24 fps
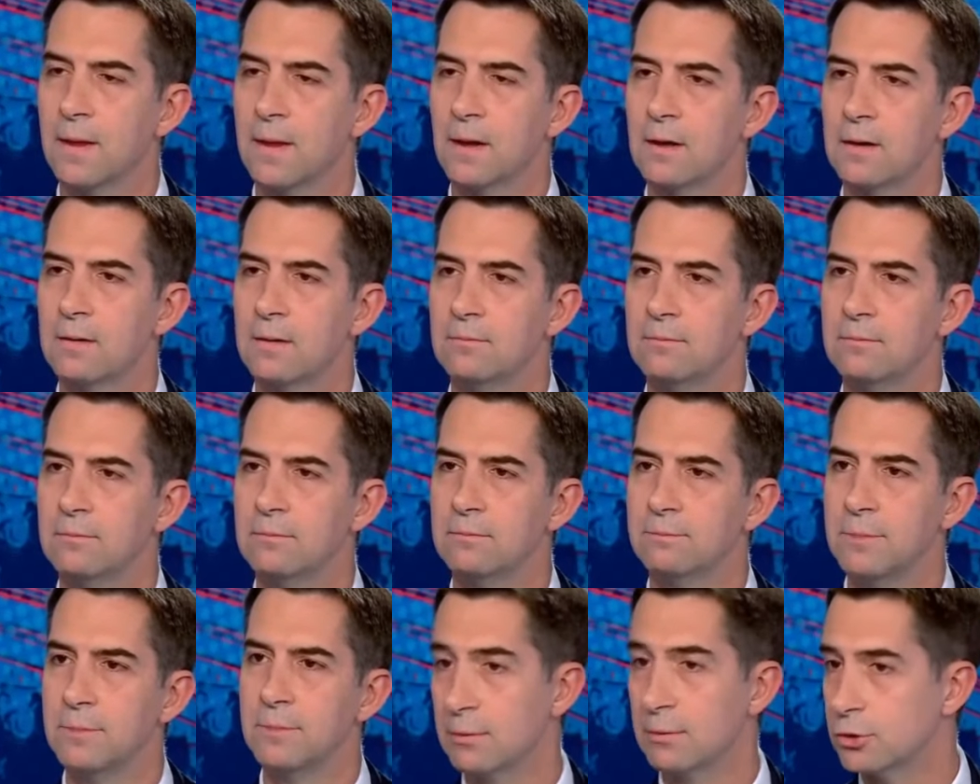Um,
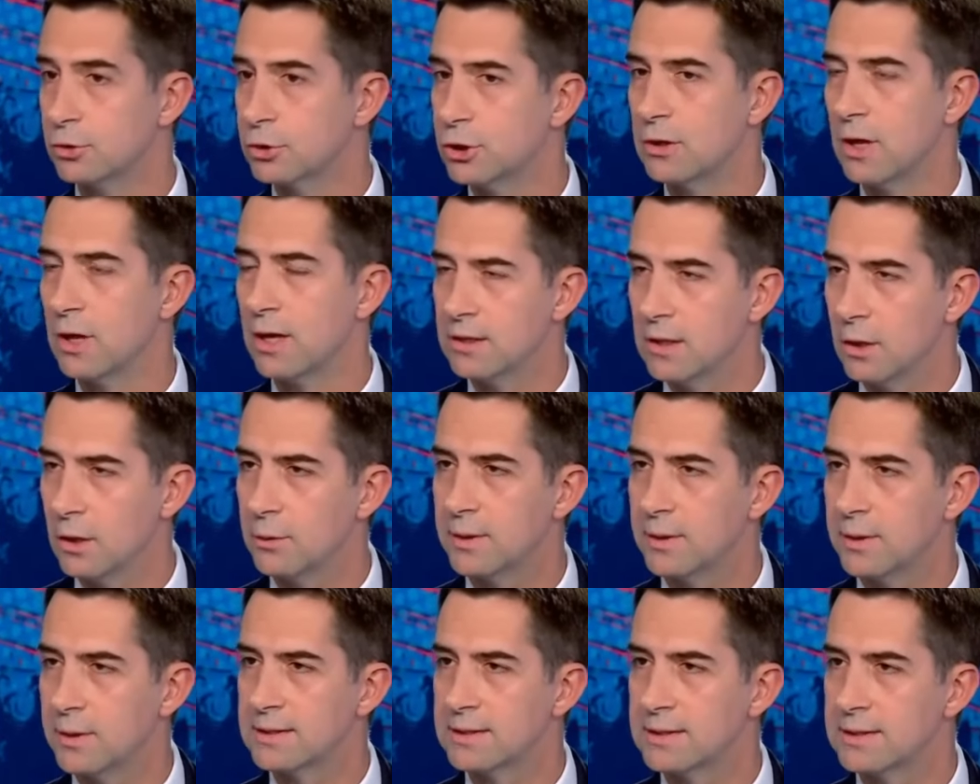people should not
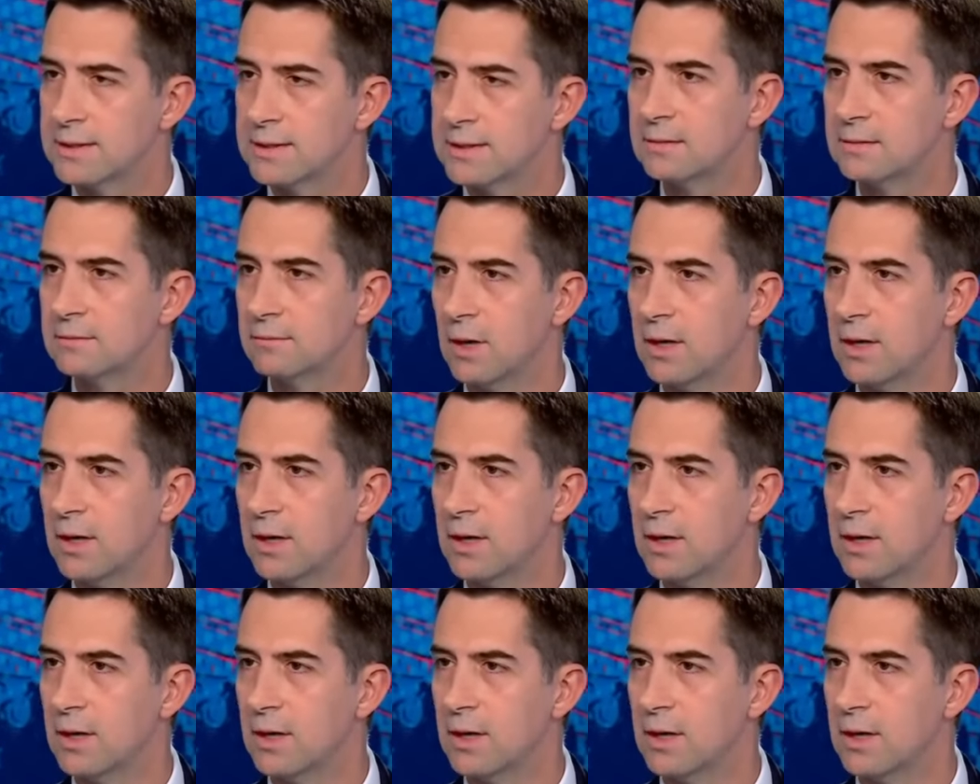knowingly take